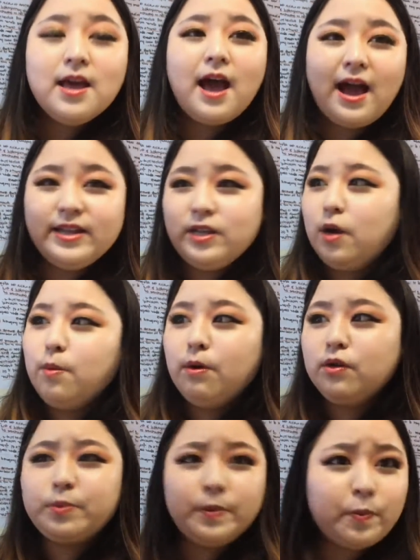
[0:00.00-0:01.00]
I know
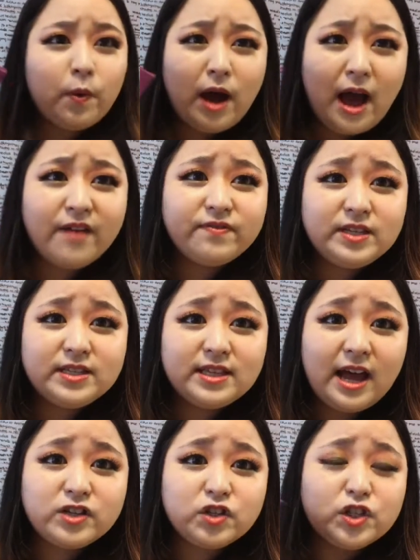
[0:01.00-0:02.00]
most people have these
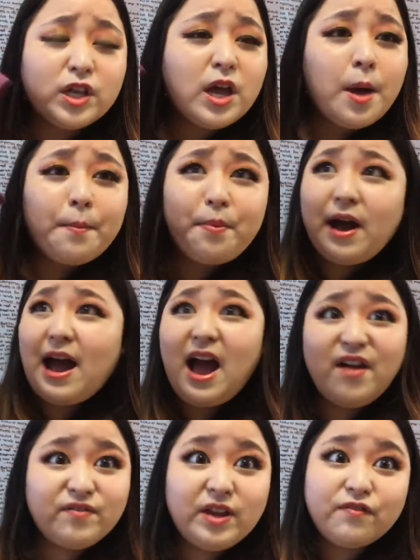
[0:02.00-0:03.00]
lashes, but
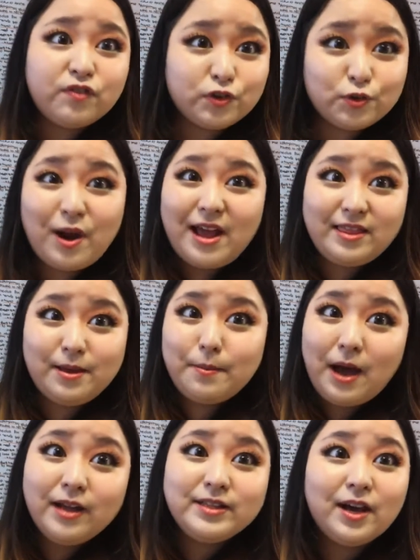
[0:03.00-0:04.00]
I've never tried them
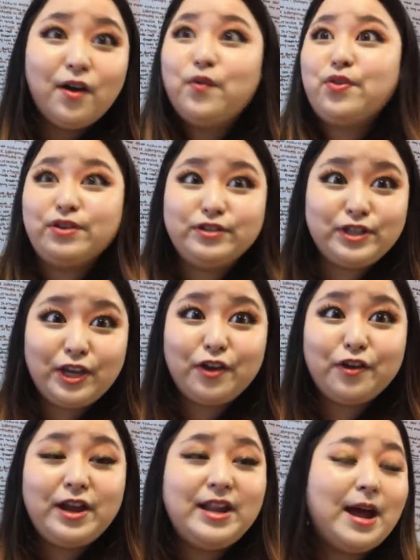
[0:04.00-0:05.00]
until this
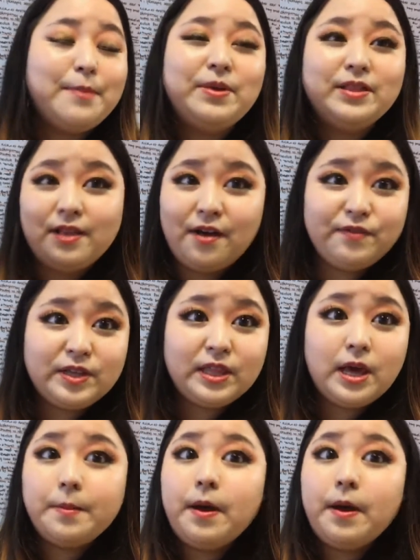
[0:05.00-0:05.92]
year, and I've been loving them.